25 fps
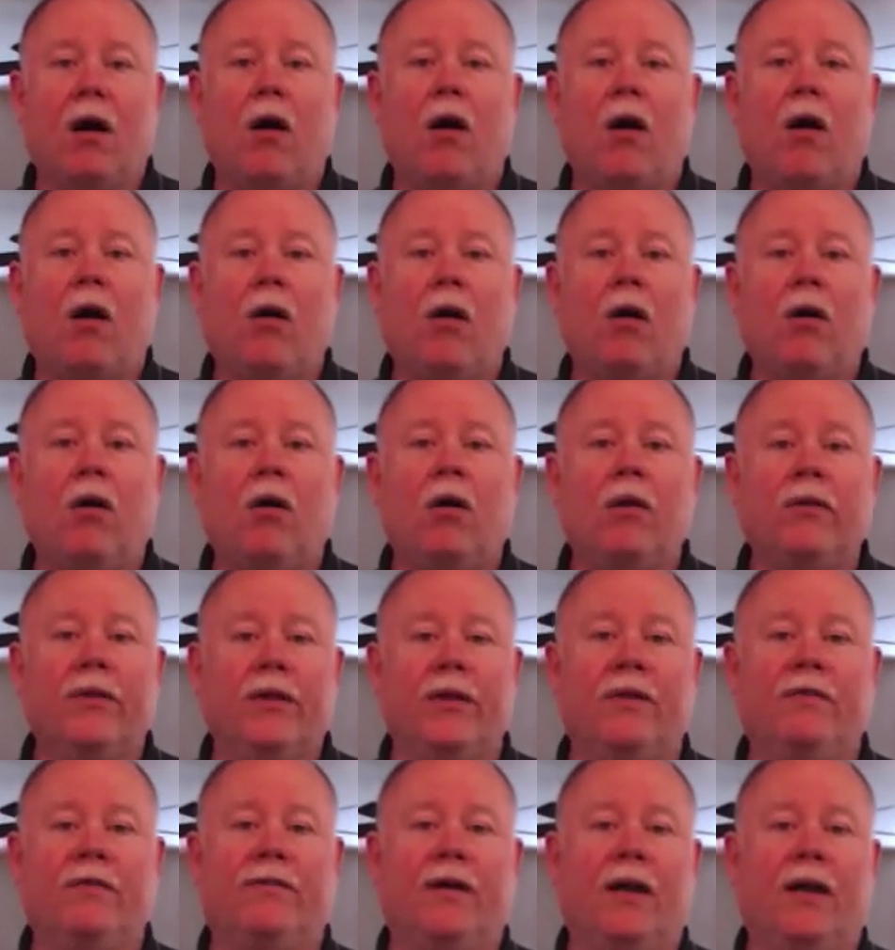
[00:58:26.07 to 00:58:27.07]
All
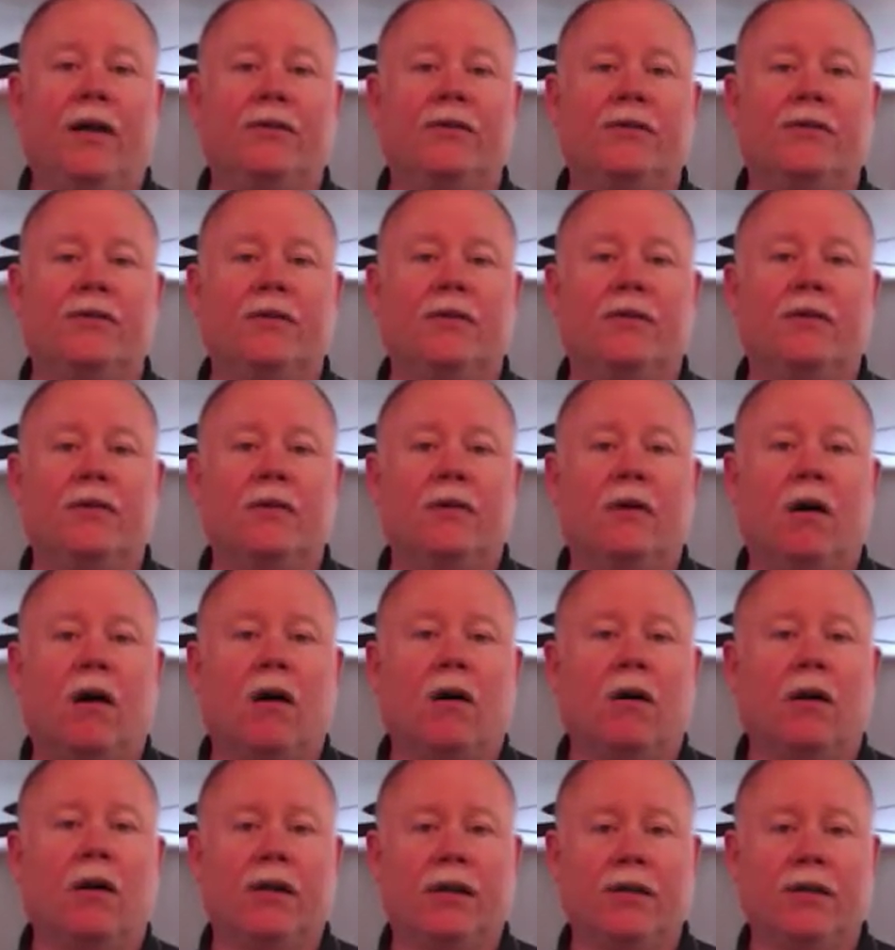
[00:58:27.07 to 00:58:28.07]
the events
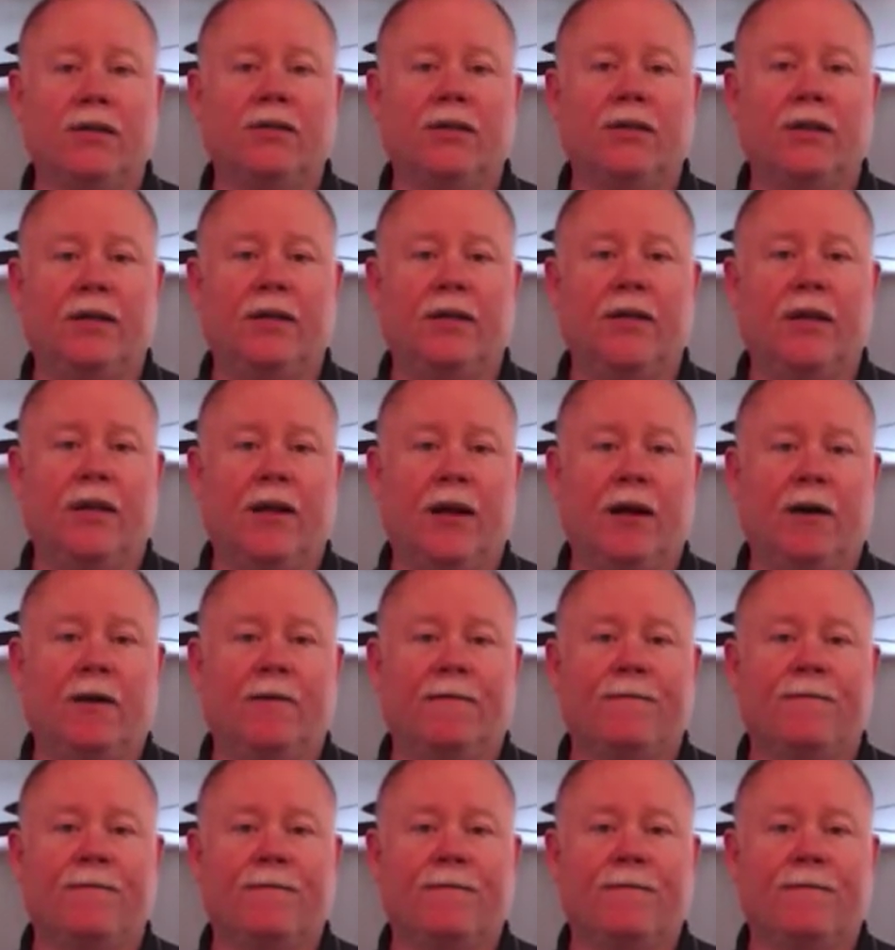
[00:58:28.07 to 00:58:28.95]
are listed there.